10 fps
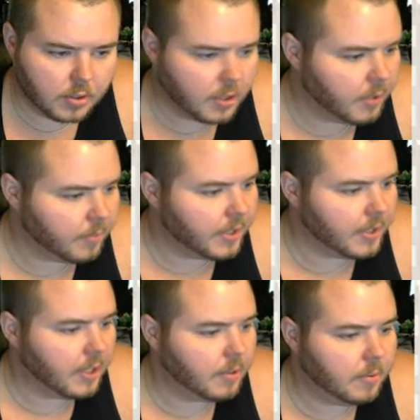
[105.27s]
In the
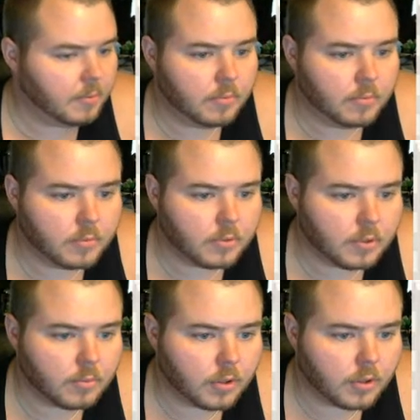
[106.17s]
meantime,
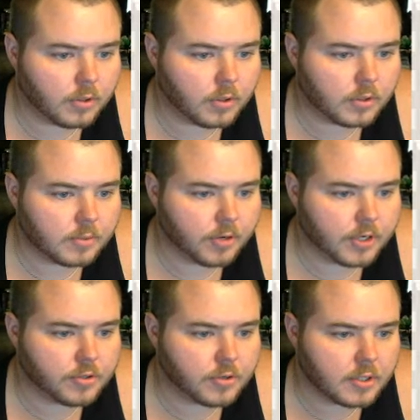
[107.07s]
we're going to throw some
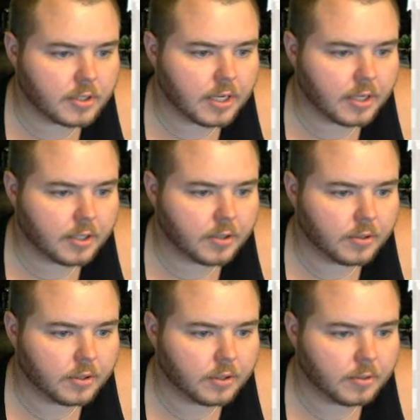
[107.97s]
restaurants down here
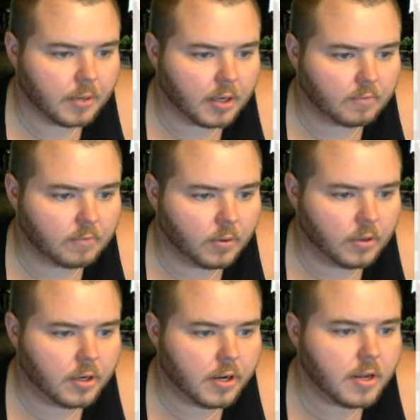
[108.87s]
on the bottom floor